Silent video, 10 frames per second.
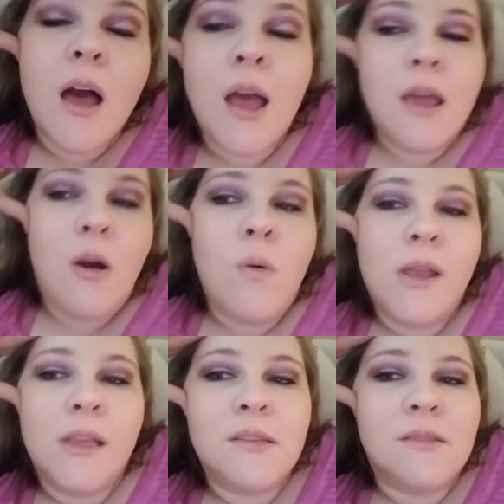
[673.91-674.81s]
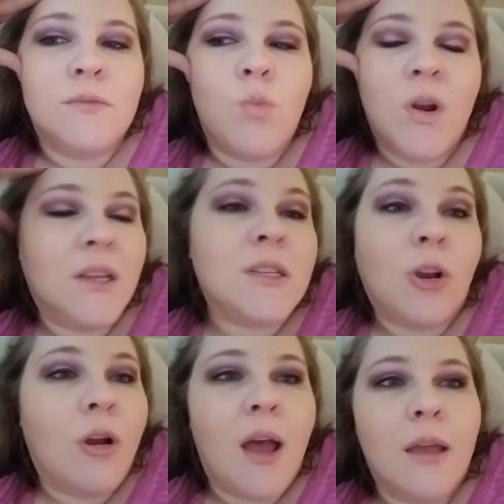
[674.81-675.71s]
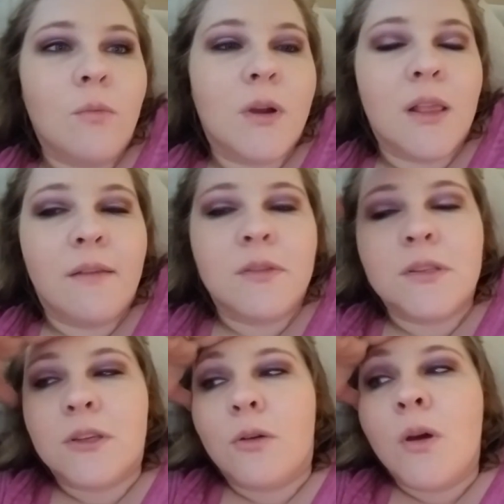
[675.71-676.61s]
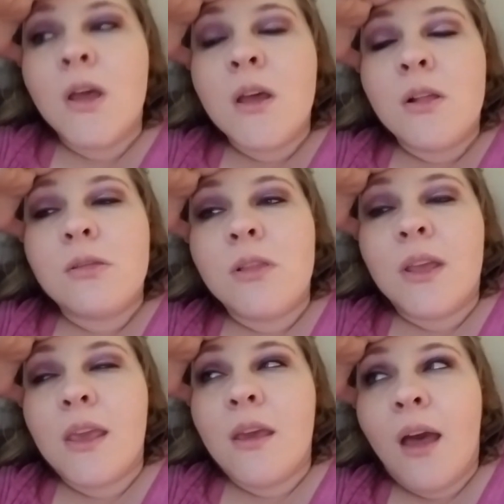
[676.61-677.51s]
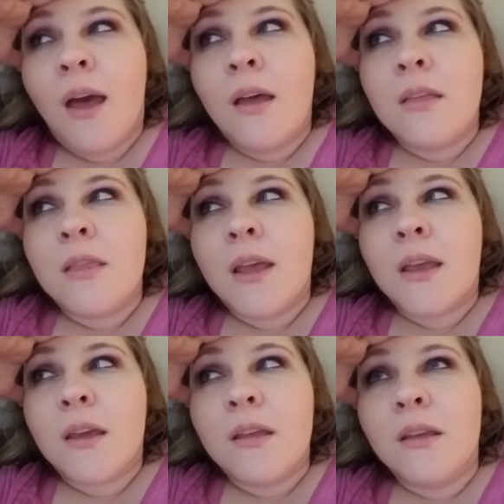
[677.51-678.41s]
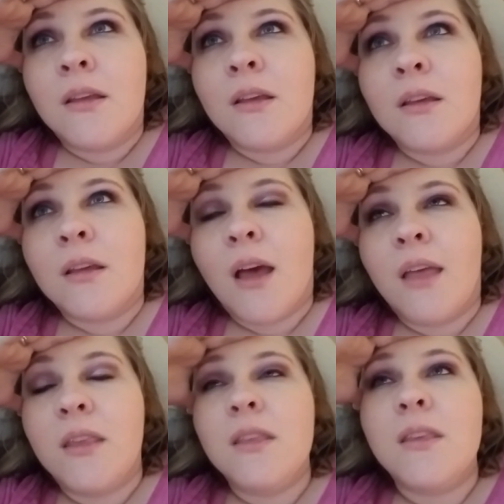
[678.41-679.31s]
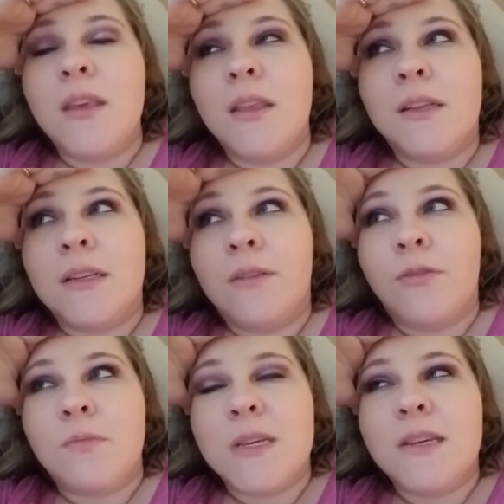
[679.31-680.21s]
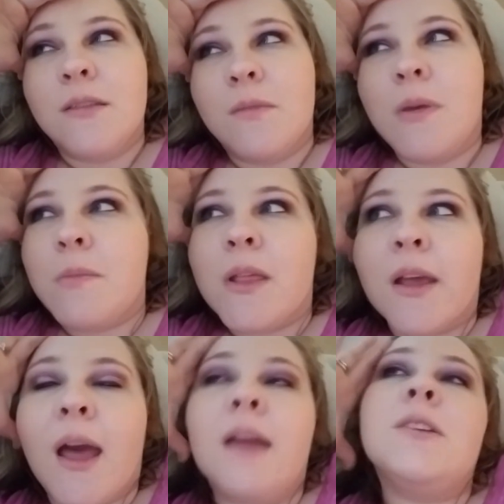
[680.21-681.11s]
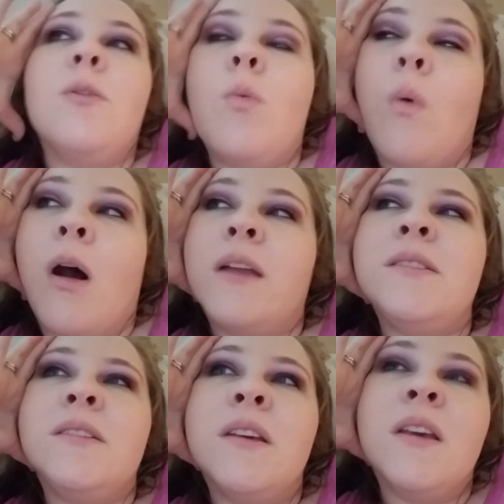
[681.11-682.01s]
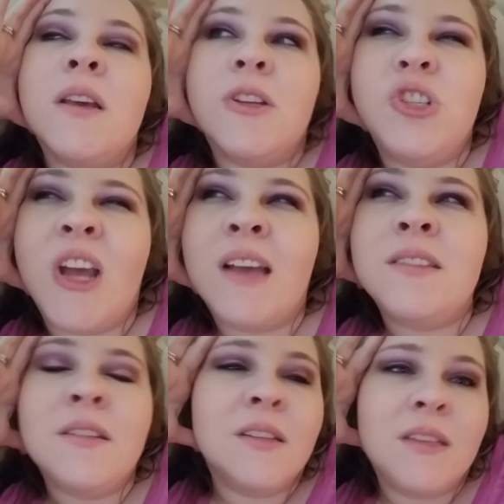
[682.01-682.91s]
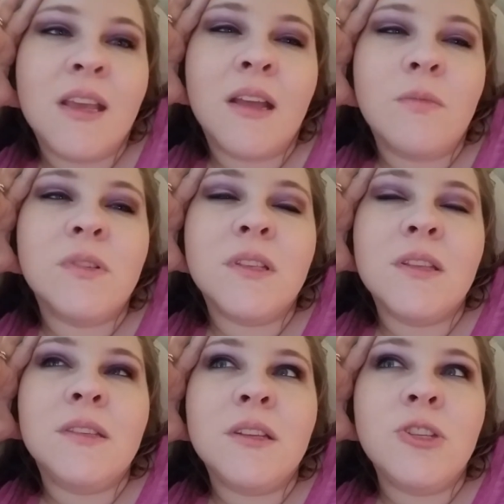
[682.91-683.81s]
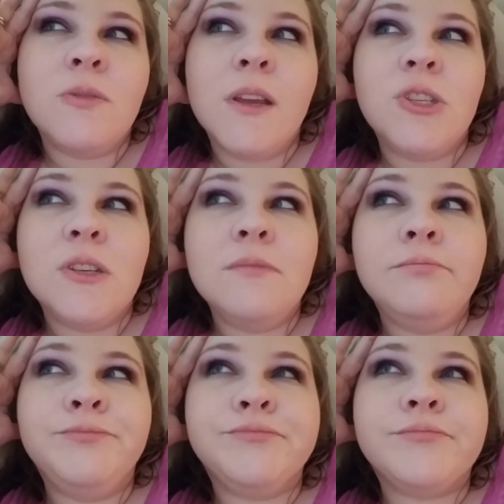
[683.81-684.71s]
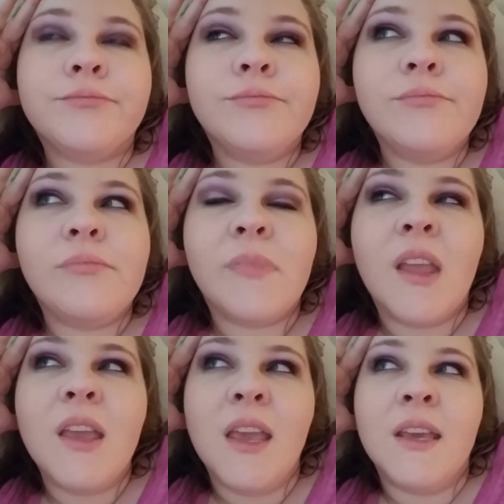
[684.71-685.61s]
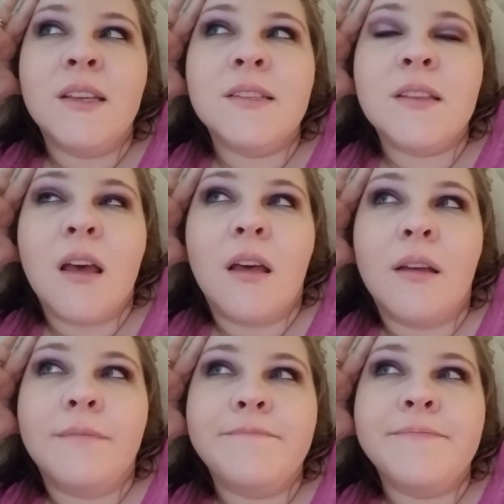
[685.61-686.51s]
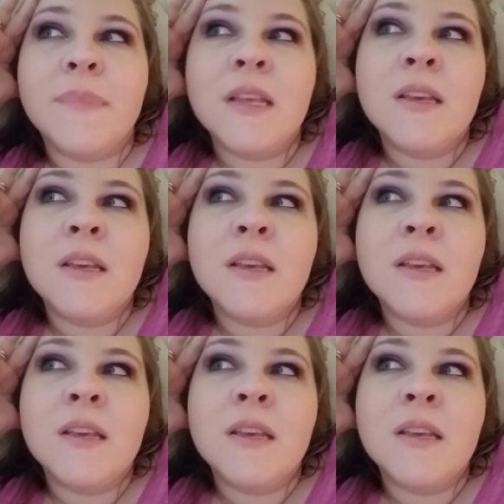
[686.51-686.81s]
I always wanted to cry when I left the zoo, looking at like I think the thing that did it for me that made me like, I don't want Jackson to see animals in this situation is um,